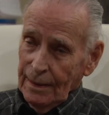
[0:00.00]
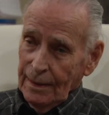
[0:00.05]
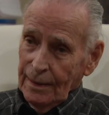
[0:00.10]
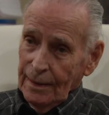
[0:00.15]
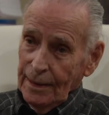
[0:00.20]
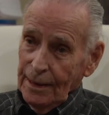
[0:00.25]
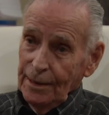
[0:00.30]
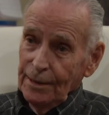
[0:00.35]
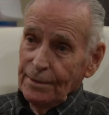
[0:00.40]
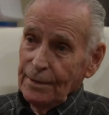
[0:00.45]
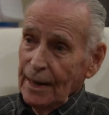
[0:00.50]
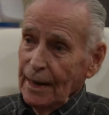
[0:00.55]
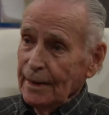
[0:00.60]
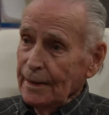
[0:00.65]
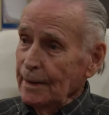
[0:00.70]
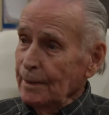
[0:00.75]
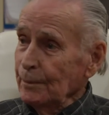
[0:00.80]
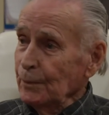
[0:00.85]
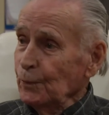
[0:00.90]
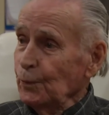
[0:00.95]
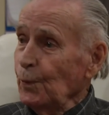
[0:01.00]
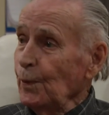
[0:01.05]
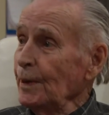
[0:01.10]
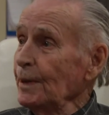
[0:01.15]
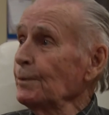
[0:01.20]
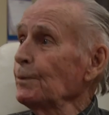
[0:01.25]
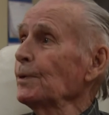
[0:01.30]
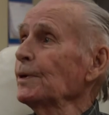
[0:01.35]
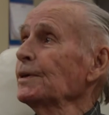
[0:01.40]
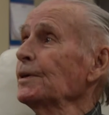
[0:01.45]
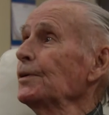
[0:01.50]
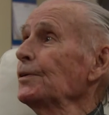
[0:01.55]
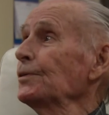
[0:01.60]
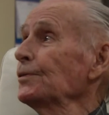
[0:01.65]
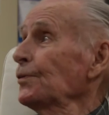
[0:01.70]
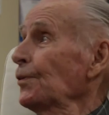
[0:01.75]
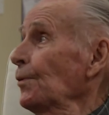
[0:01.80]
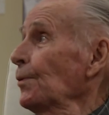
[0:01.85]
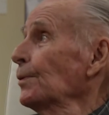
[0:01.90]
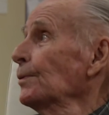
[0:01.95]
And here I am, 21
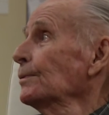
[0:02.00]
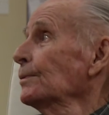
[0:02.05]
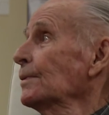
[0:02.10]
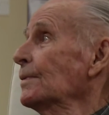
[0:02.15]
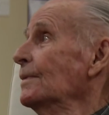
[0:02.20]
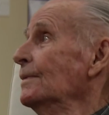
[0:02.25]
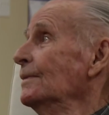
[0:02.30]
years old.